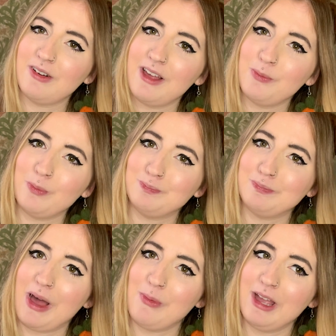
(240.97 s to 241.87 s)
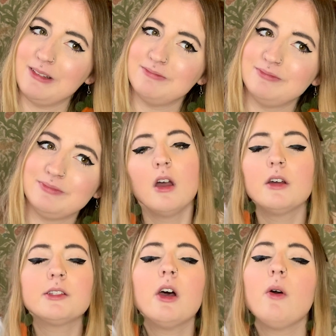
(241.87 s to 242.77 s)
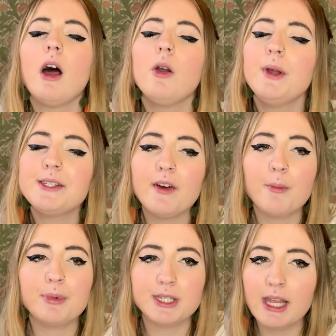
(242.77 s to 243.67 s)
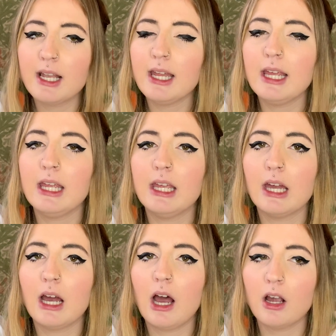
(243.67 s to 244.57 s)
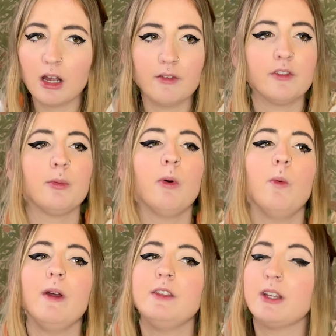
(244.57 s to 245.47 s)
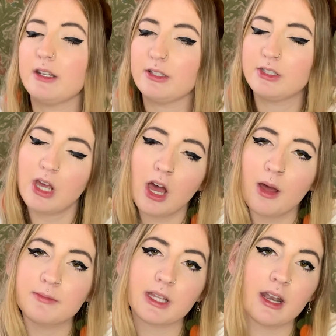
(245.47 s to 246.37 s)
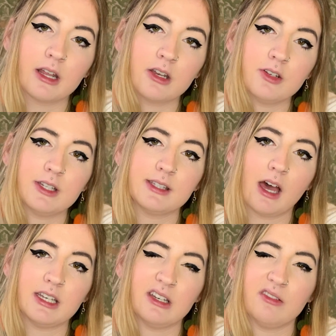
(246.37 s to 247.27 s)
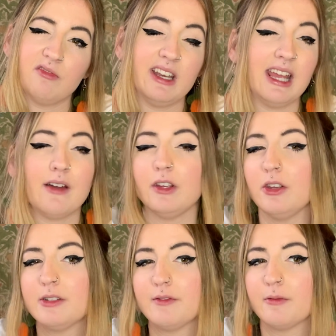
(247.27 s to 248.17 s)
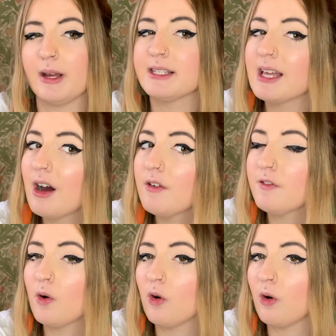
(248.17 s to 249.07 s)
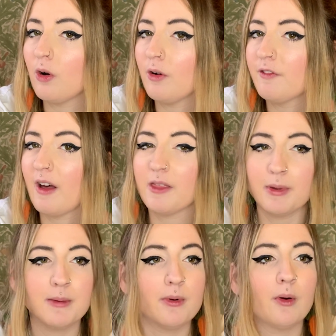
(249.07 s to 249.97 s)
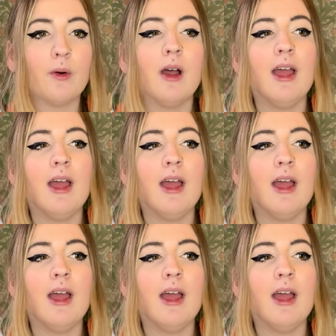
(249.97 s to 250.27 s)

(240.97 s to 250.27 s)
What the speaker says: like that way. So I always felt particularly uncomfortable with gendered terms, and I noticed that I didn't really ever use them for myself or for other people,